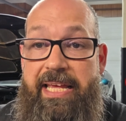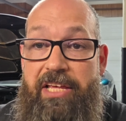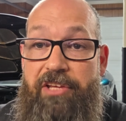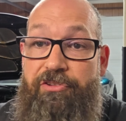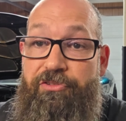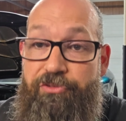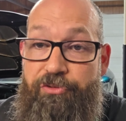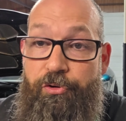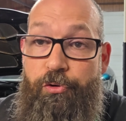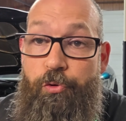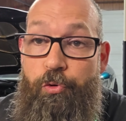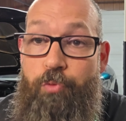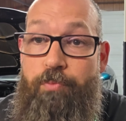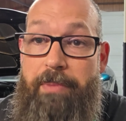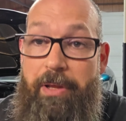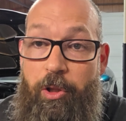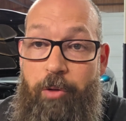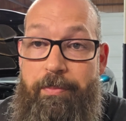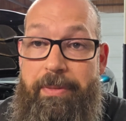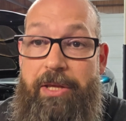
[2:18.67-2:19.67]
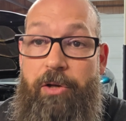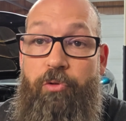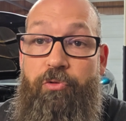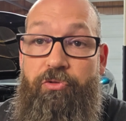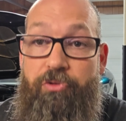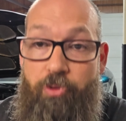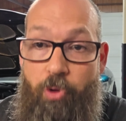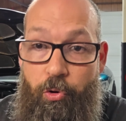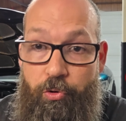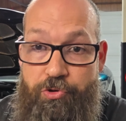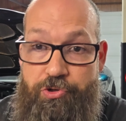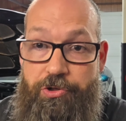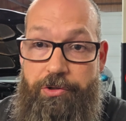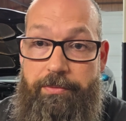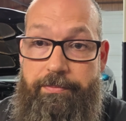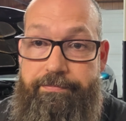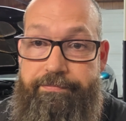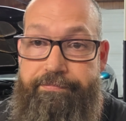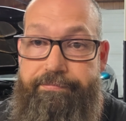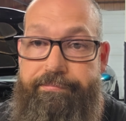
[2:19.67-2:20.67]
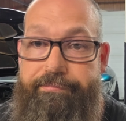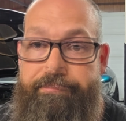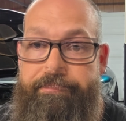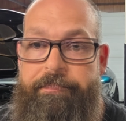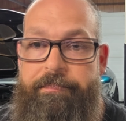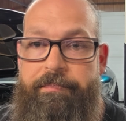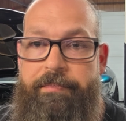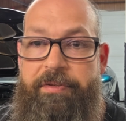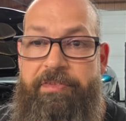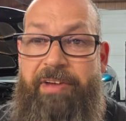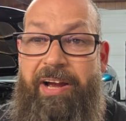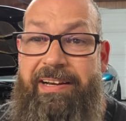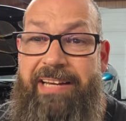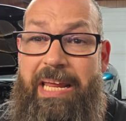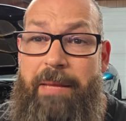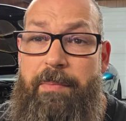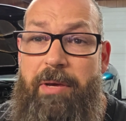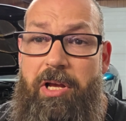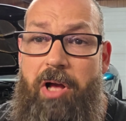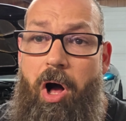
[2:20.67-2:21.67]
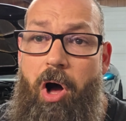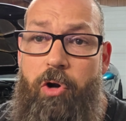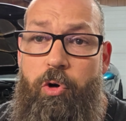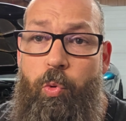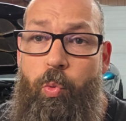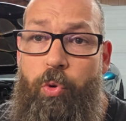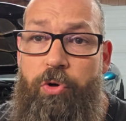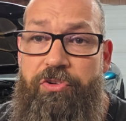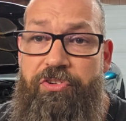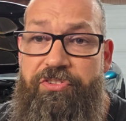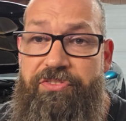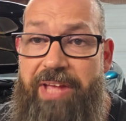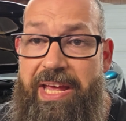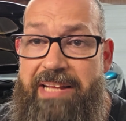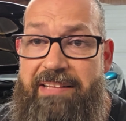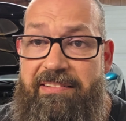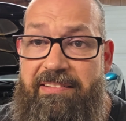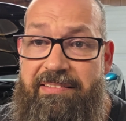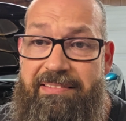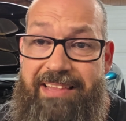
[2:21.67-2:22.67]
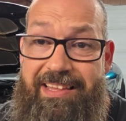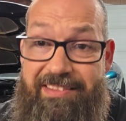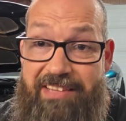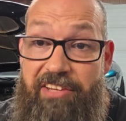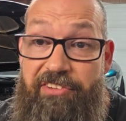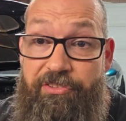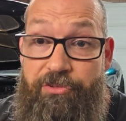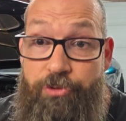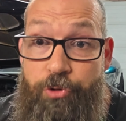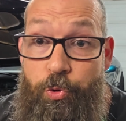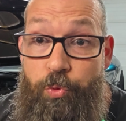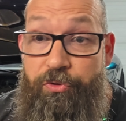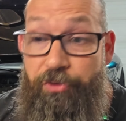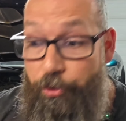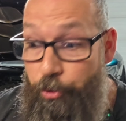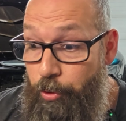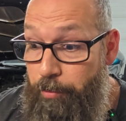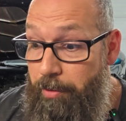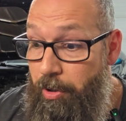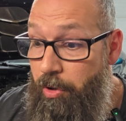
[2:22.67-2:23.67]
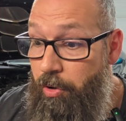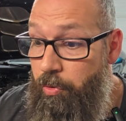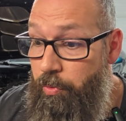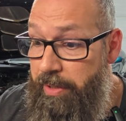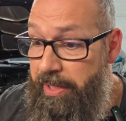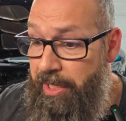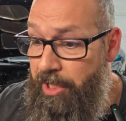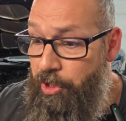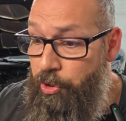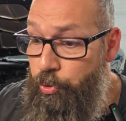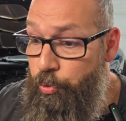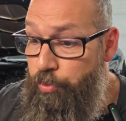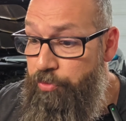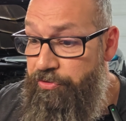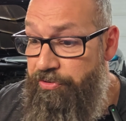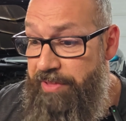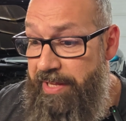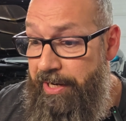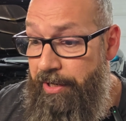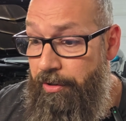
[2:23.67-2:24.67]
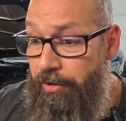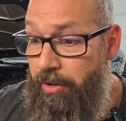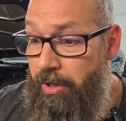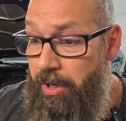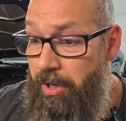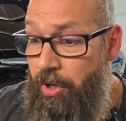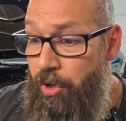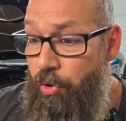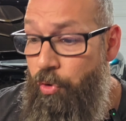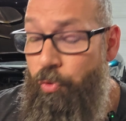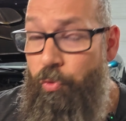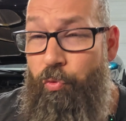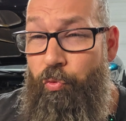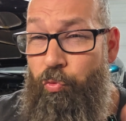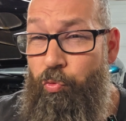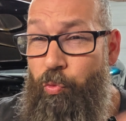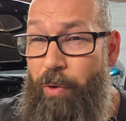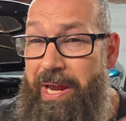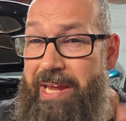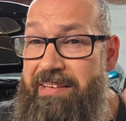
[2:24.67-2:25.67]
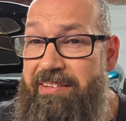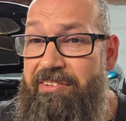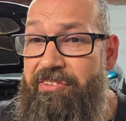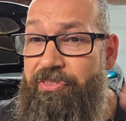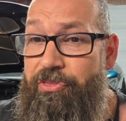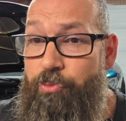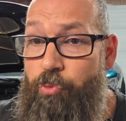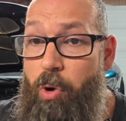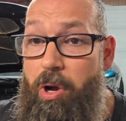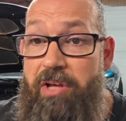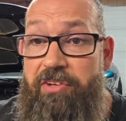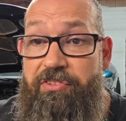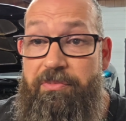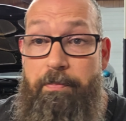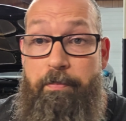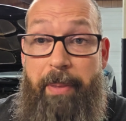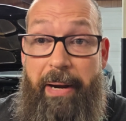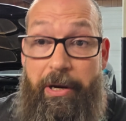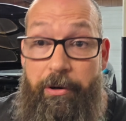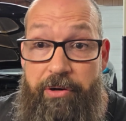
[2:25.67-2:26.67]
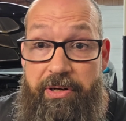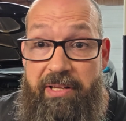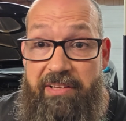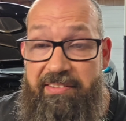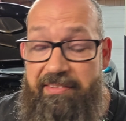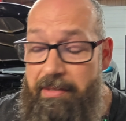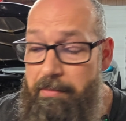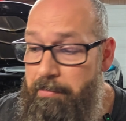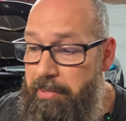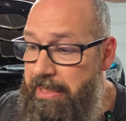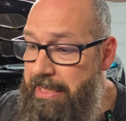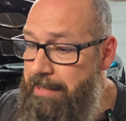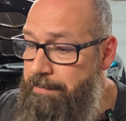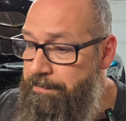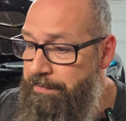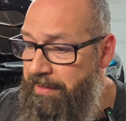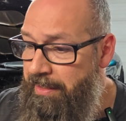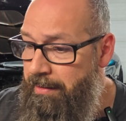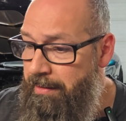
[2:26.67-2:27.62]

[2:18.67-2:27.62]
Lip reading: is 2 millimeters larger. Dynamic Autowerx states that this new turbo includes their race thrust bearing assembly.